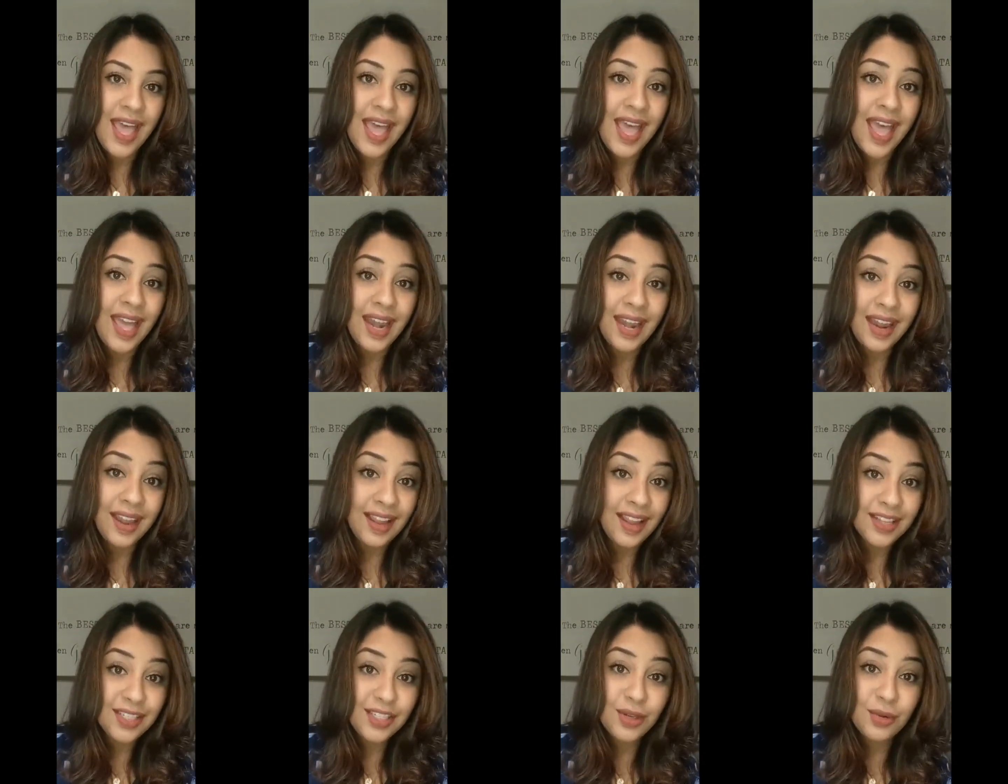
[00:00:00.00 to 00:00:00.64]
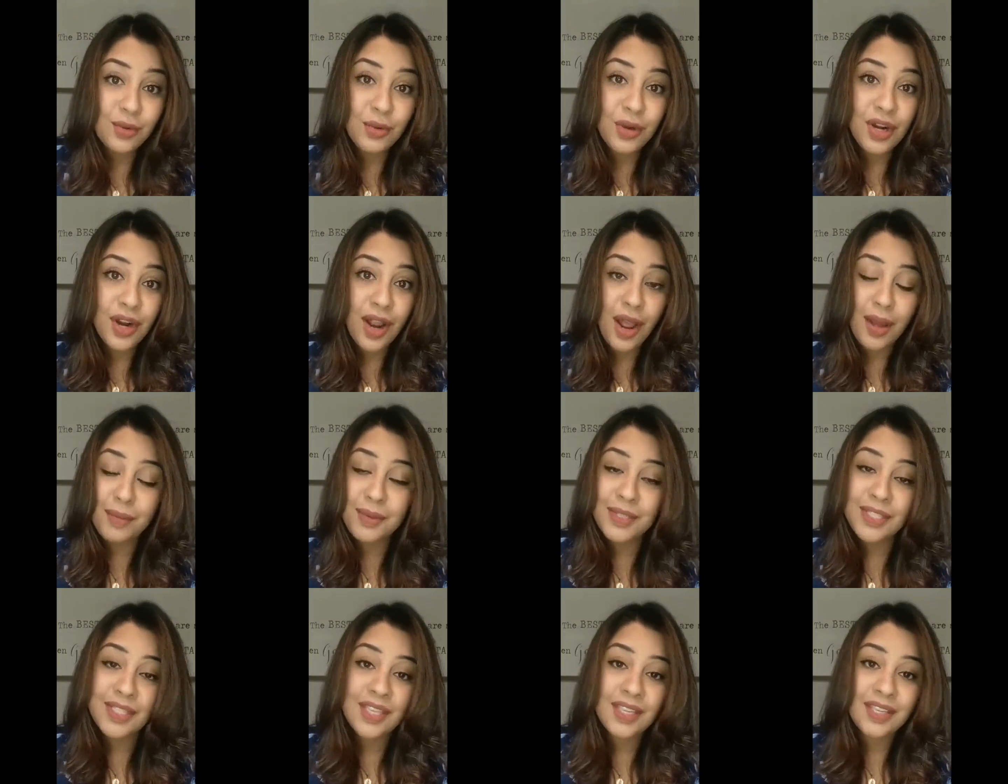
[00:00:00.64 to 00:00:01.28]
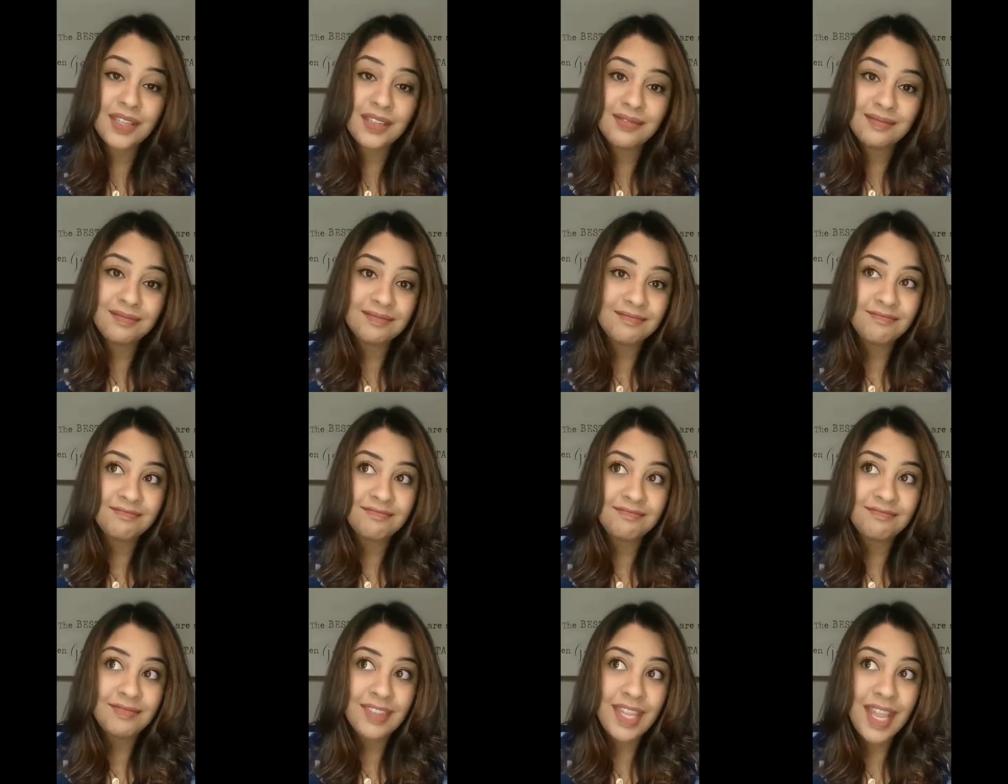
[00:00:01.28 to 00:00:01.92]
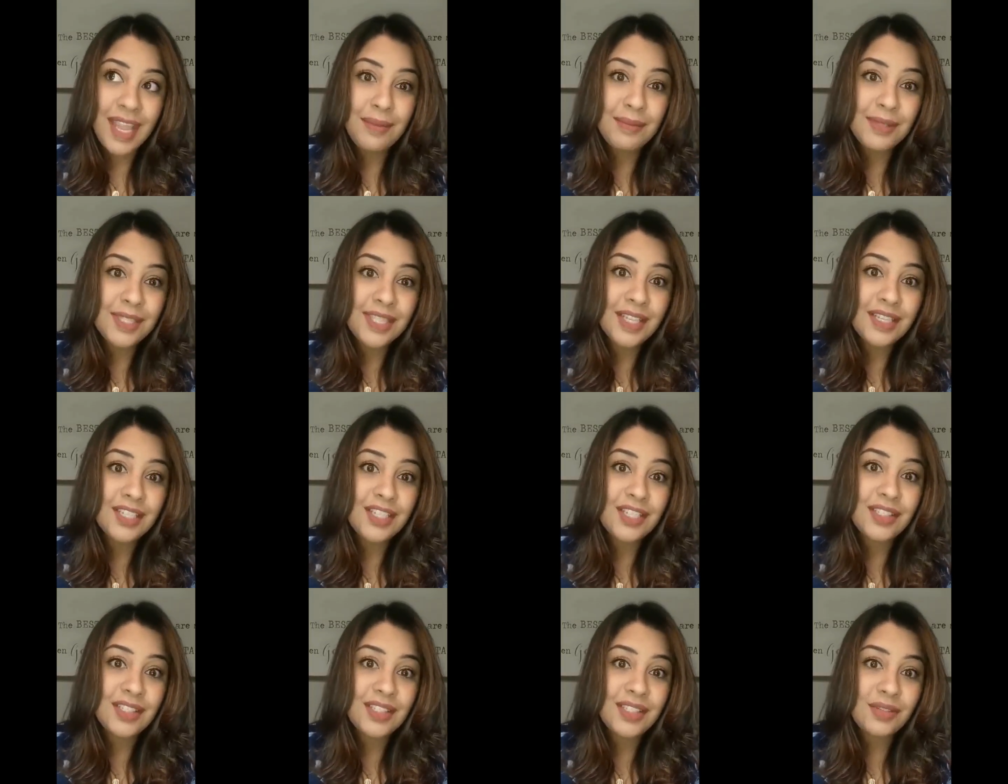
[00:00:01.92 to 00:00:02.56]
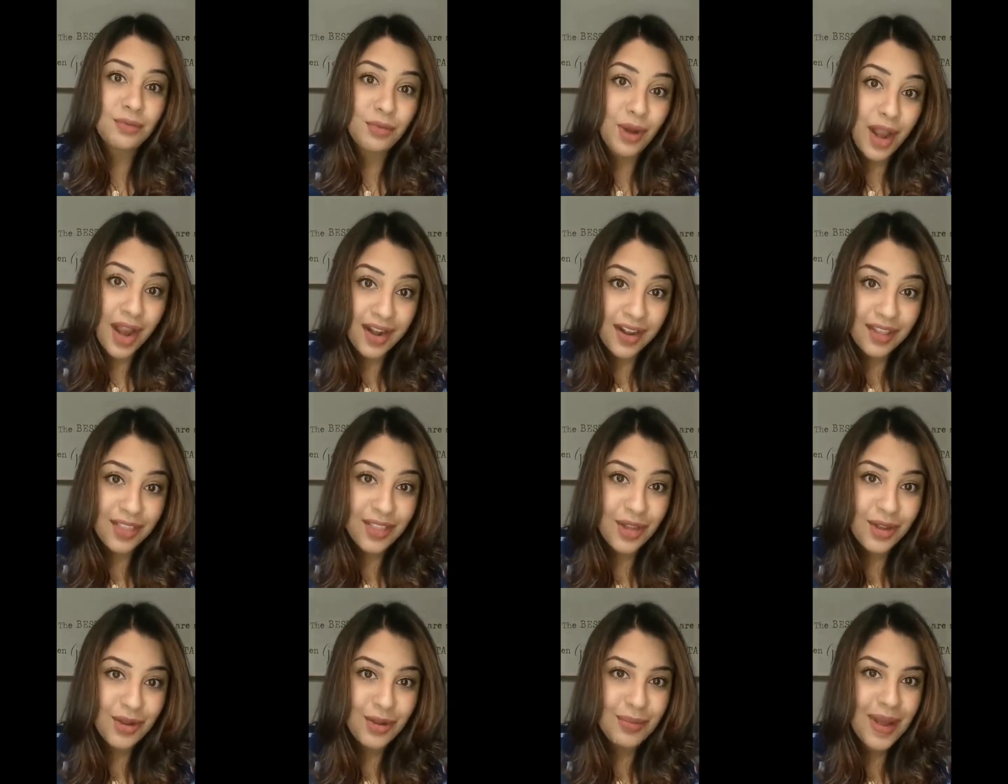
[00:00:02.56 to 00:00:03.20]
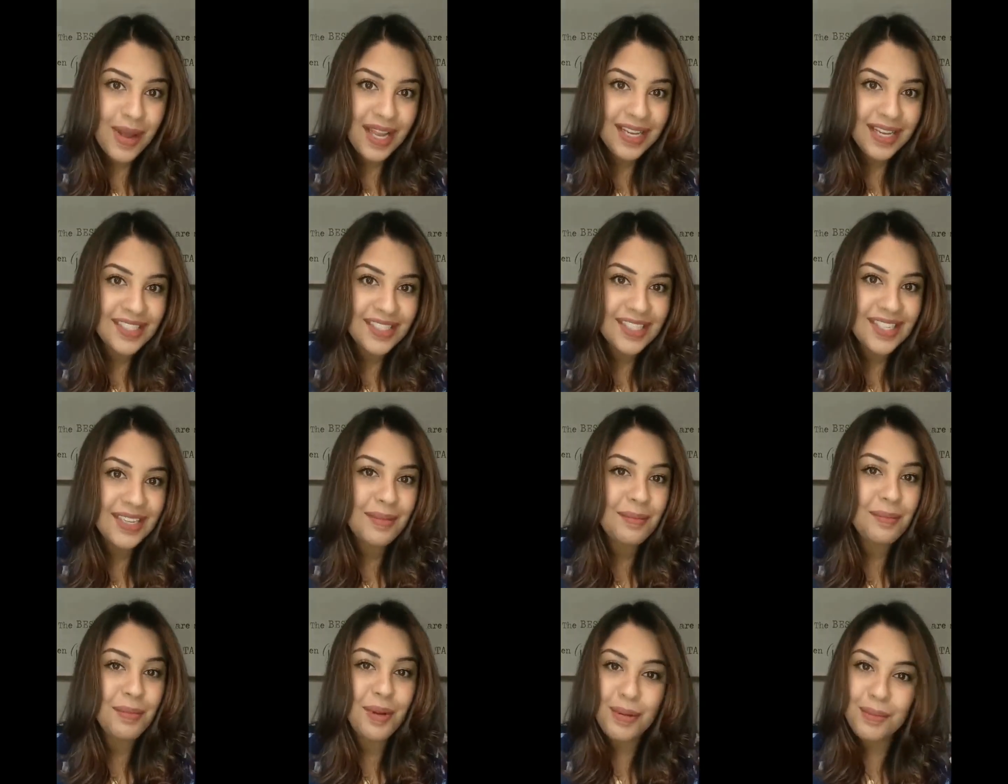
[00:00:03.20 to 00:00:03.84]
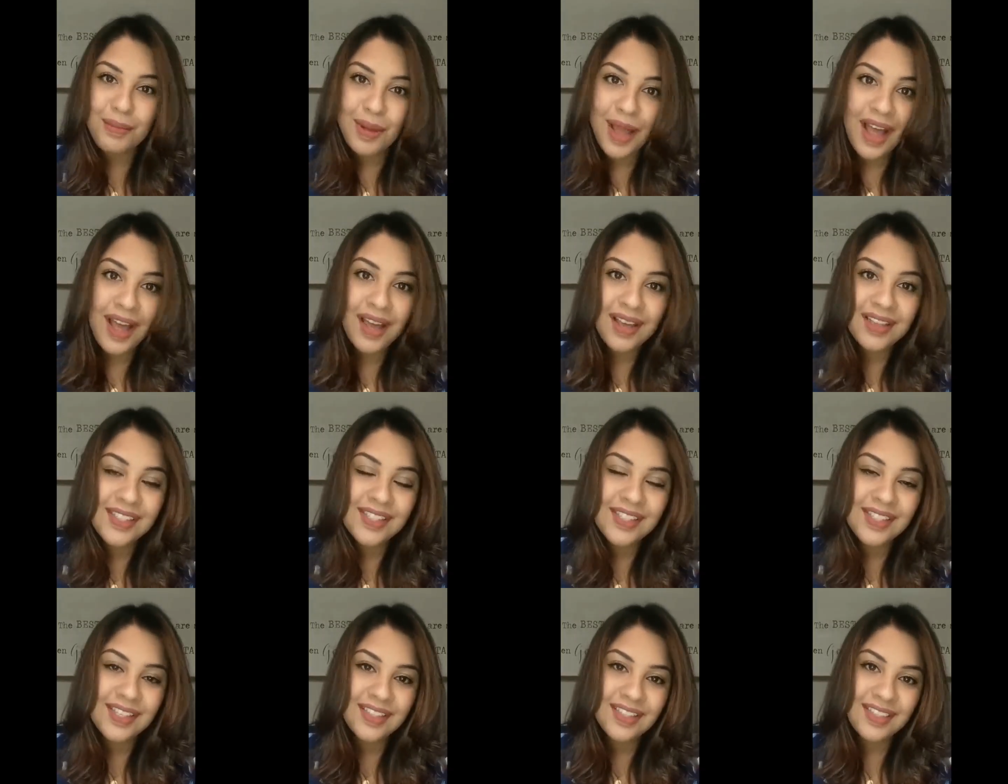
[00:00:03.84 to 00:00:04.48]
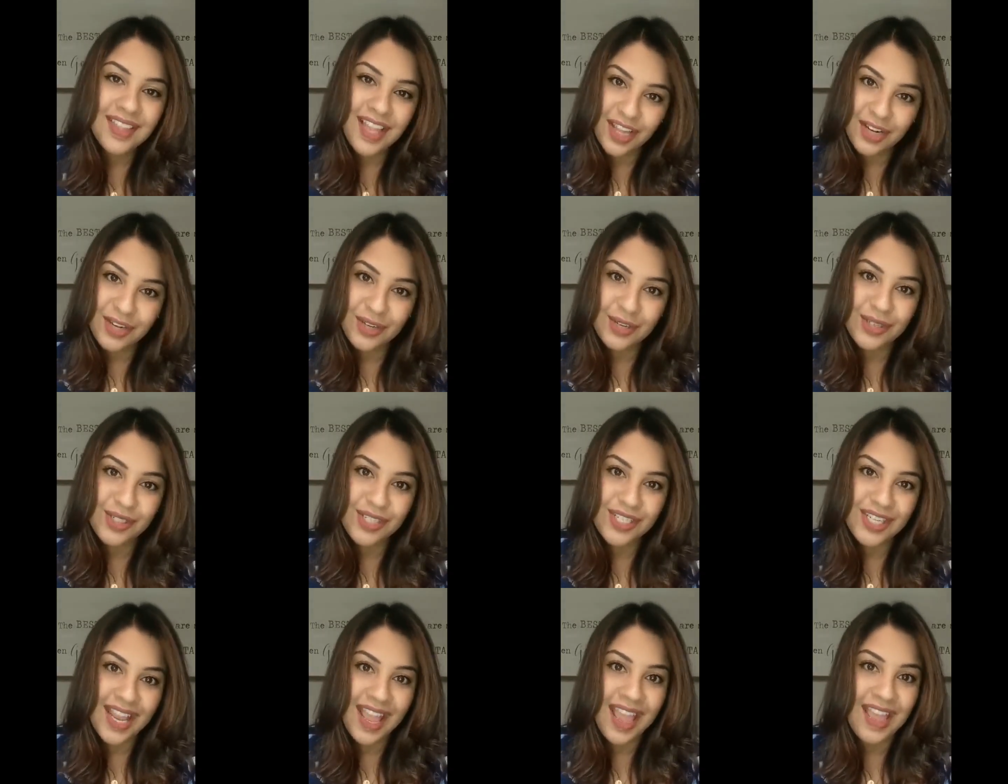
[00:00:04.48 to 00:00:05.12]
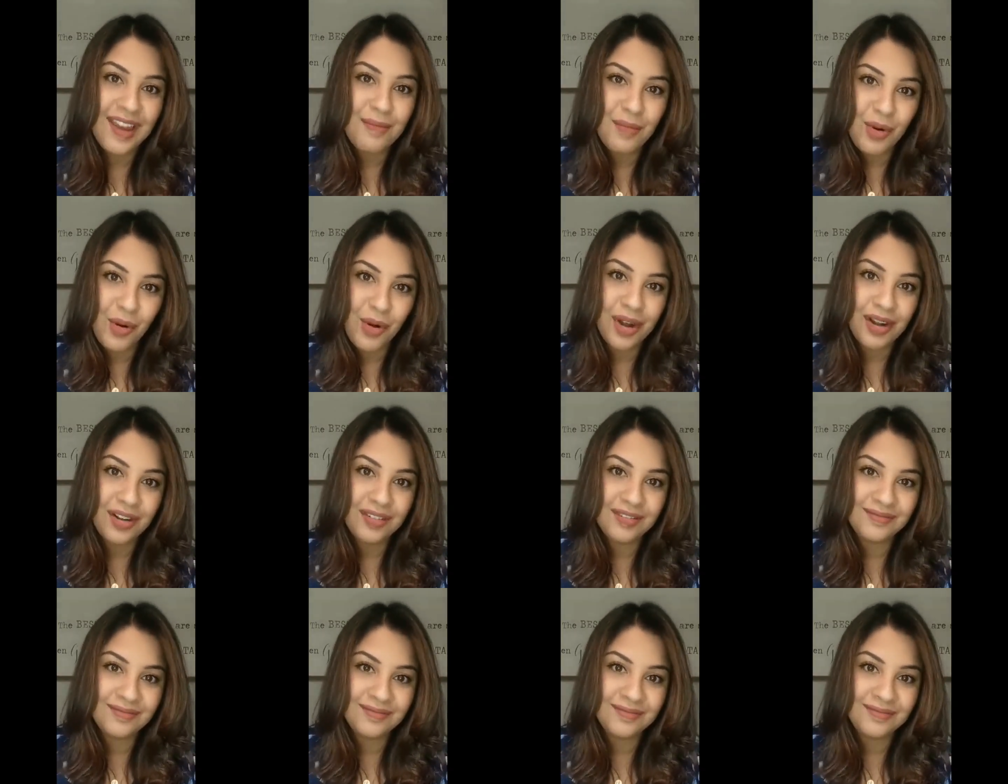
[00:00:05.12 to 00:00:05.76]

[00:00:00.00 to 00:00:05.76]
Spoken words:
and I got to work opposite names such as Rana Dagubati, Prabhas, Dhanush, and more.